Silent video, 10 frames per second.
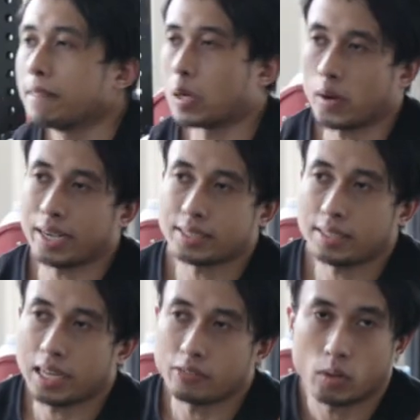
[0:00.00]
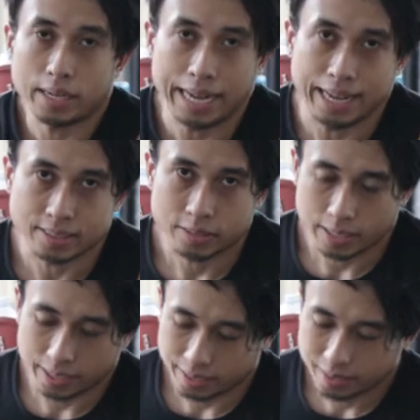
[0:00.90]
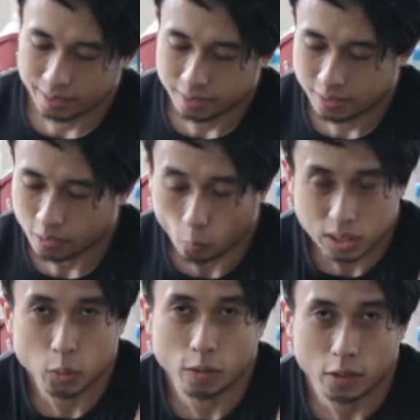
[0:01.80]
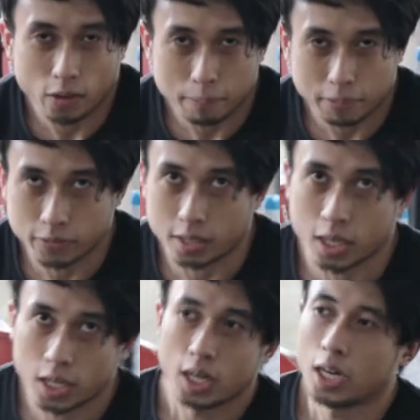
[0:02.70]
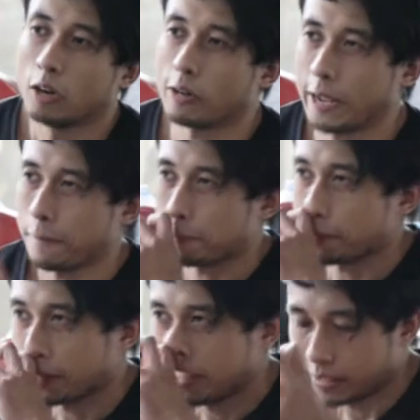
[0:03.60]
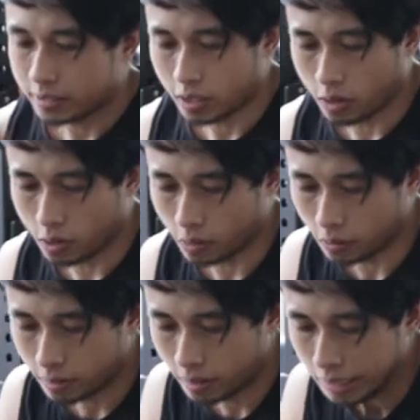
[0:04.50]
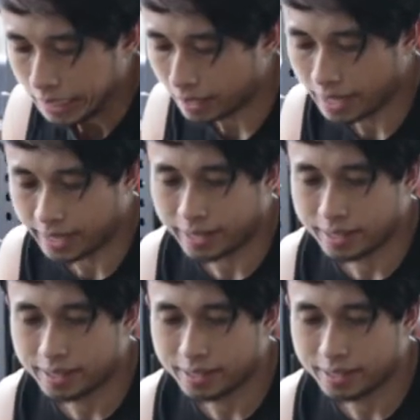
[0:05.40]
the question that everyone asks right which one do I prefer okay so like